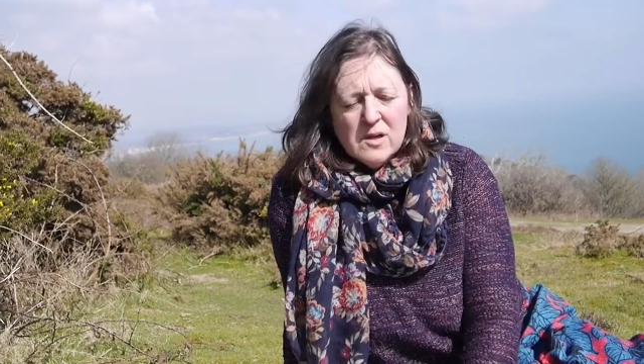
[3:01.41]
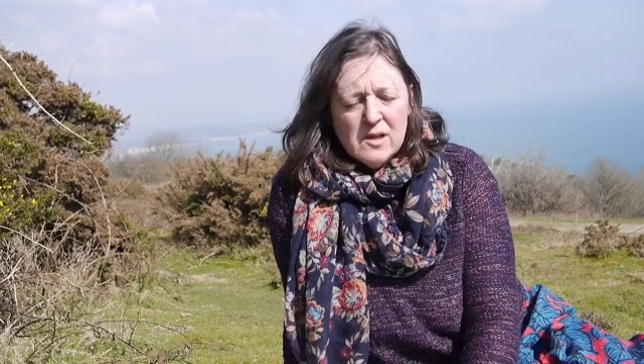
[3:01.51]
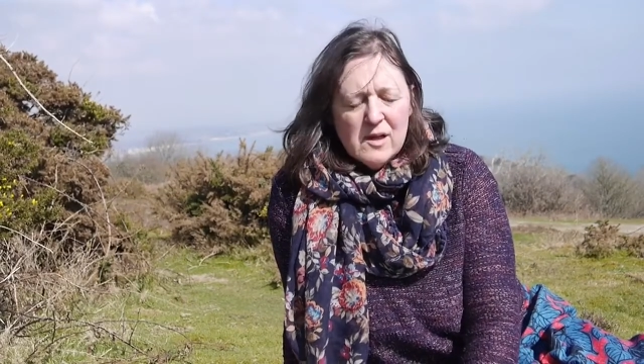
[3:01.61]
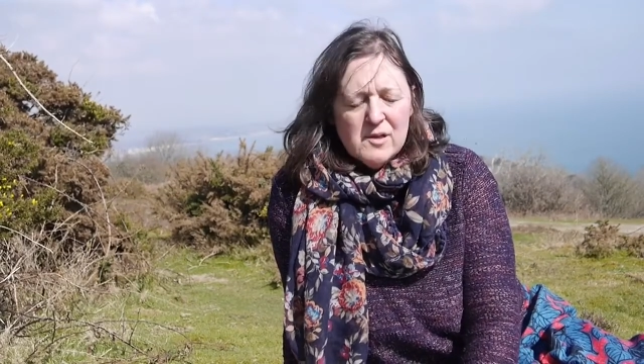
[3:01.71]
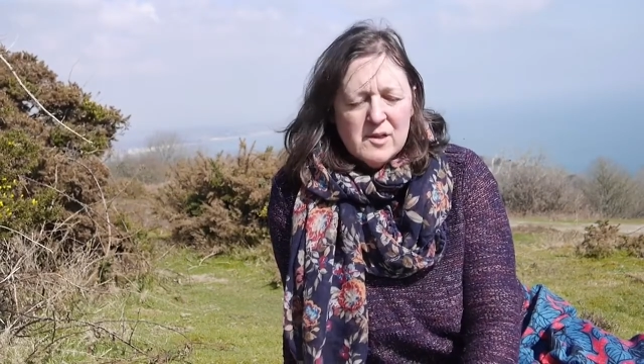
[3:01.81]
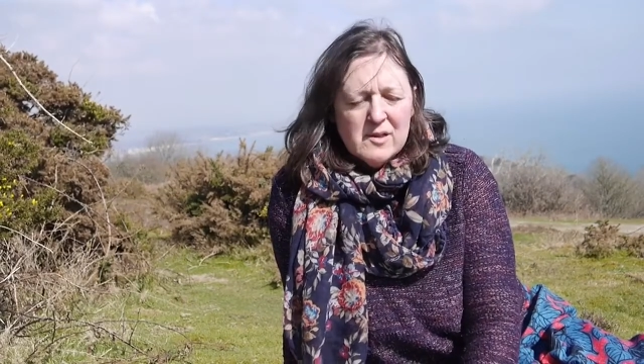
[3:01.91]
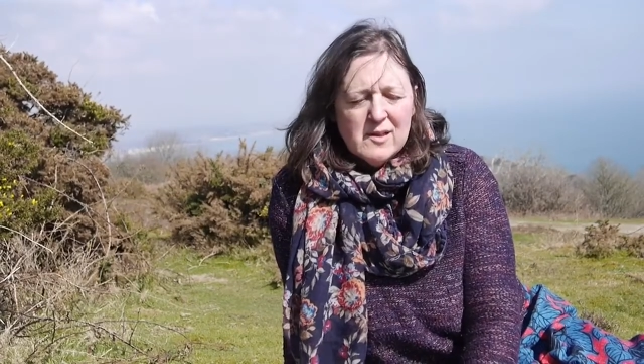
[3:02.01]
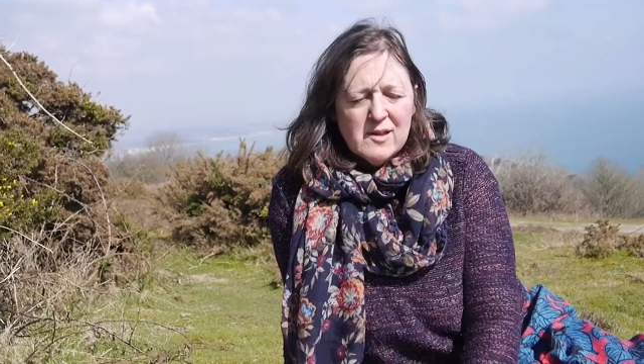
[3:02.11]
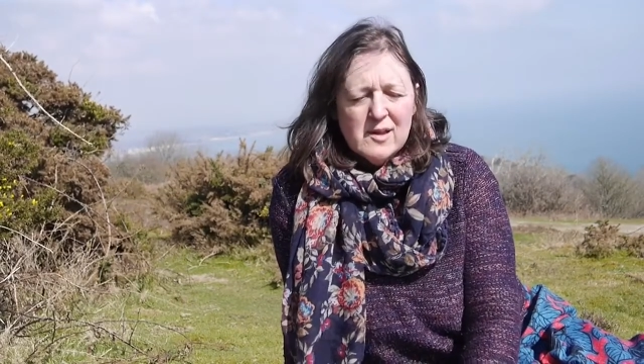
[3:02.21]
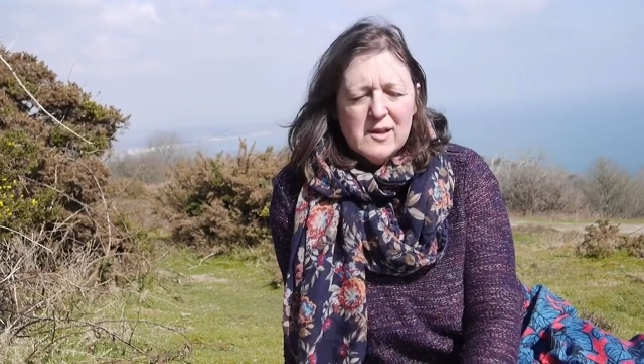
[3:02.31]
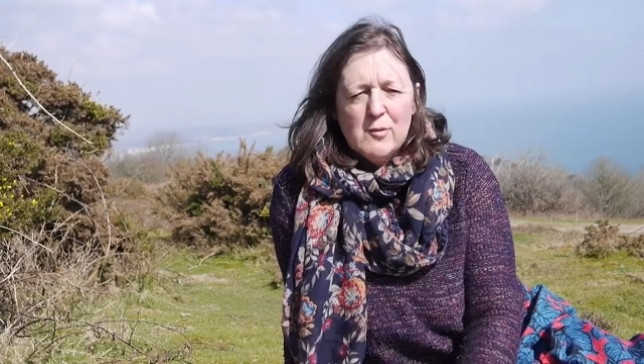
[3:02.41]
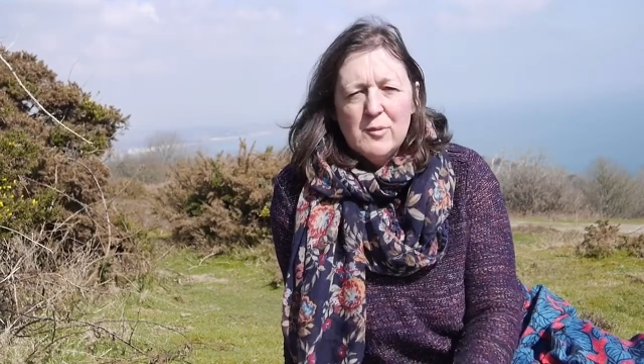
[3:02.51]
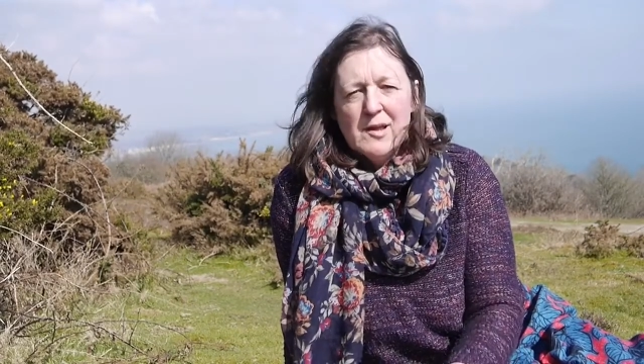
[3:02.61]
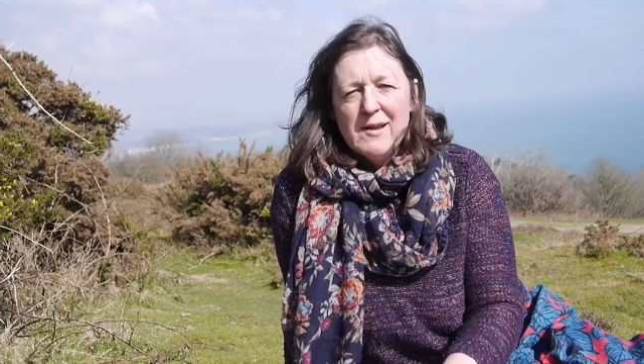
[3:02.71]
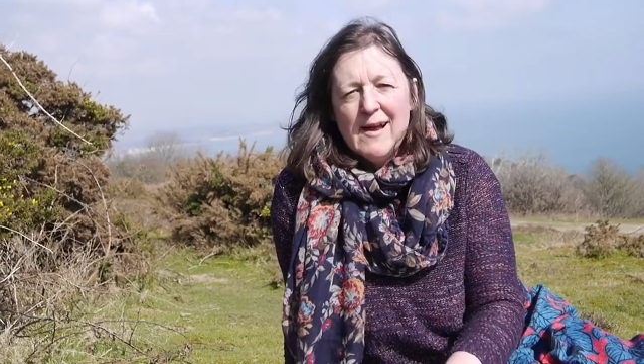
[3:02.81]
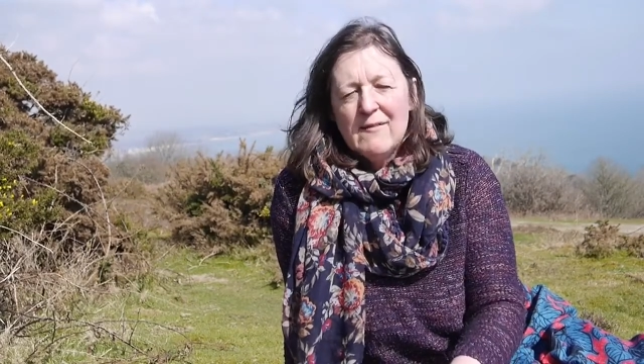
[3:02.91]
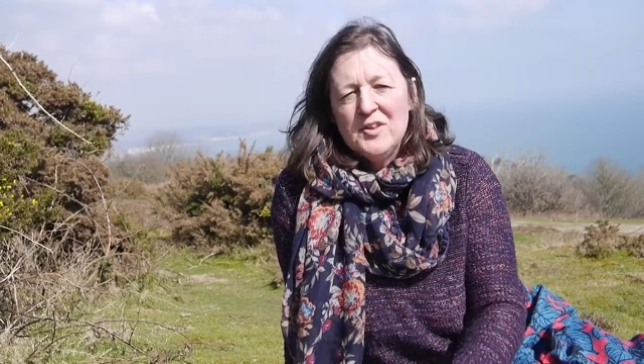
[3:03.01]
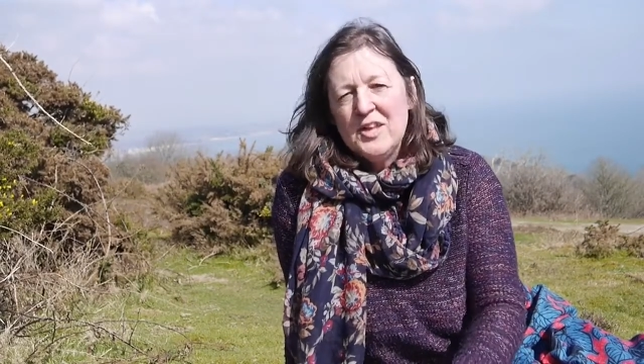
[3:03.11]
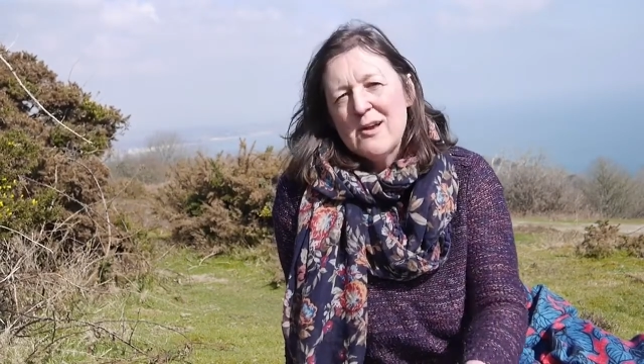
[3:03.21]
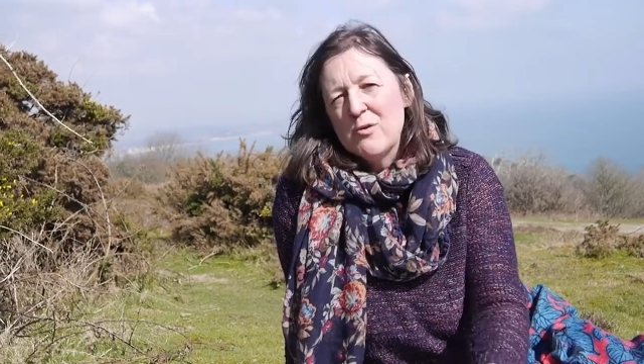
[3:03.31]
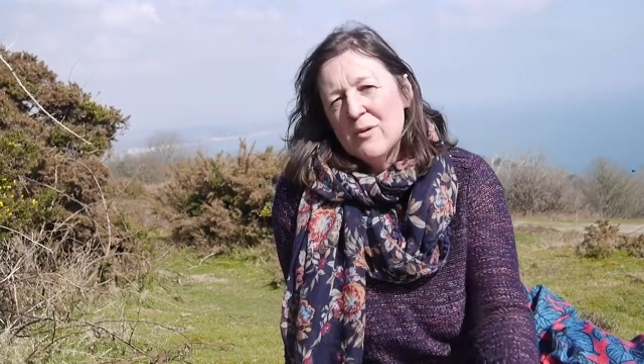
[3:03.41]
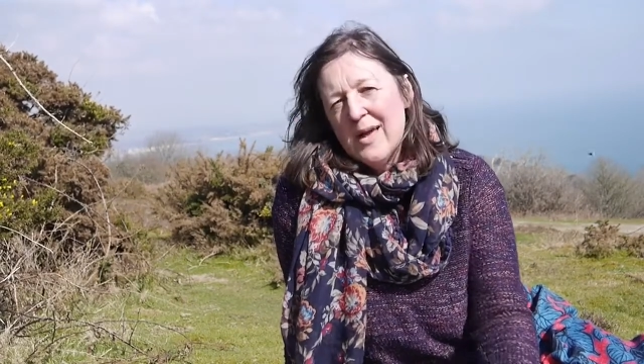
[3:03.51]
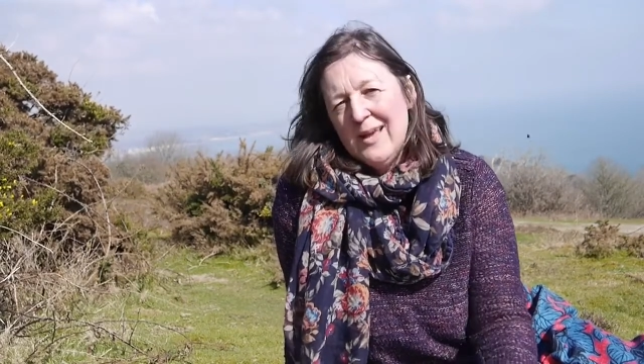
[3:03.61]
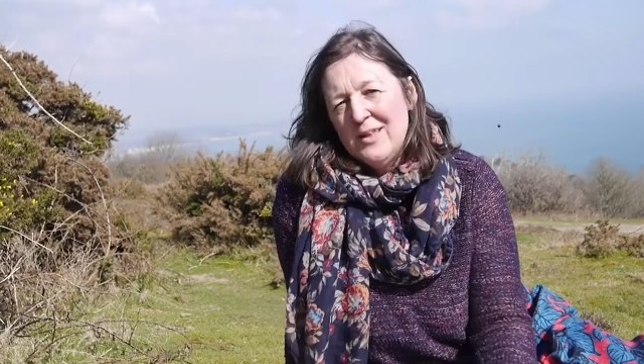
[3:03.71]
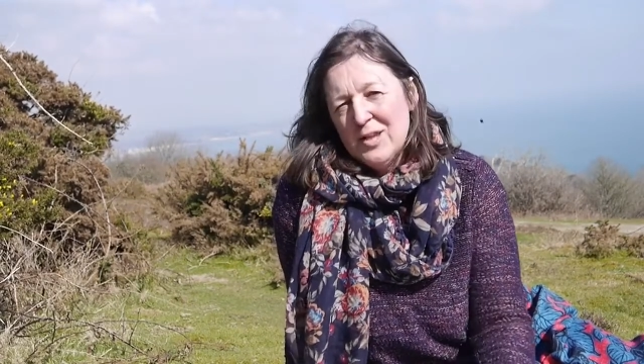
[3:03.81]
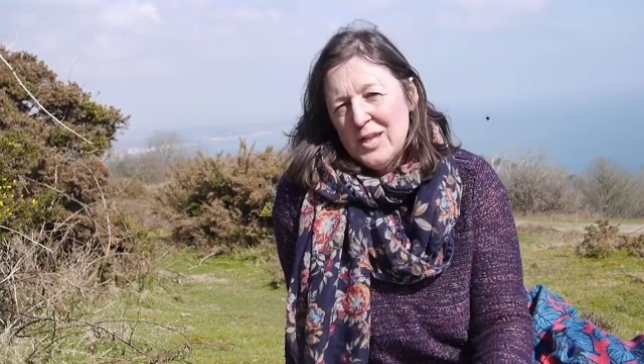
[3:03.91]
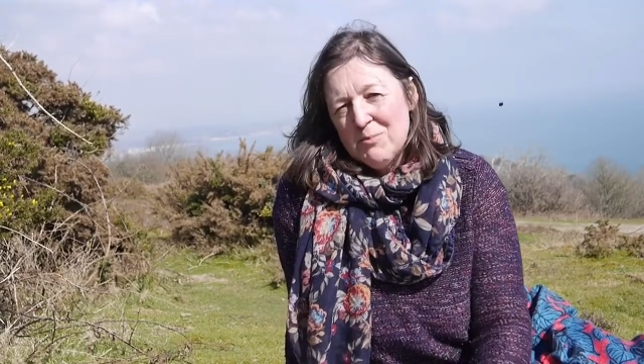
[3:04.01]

that we don't have cycle lanes or